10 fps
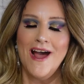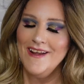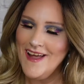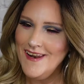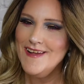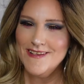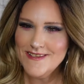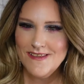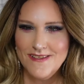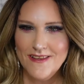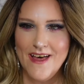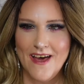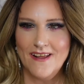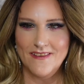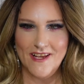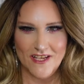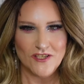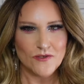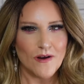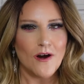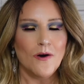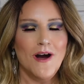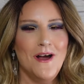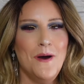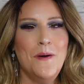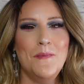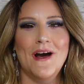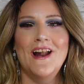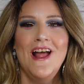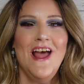I kind of hinted to that in the intro, but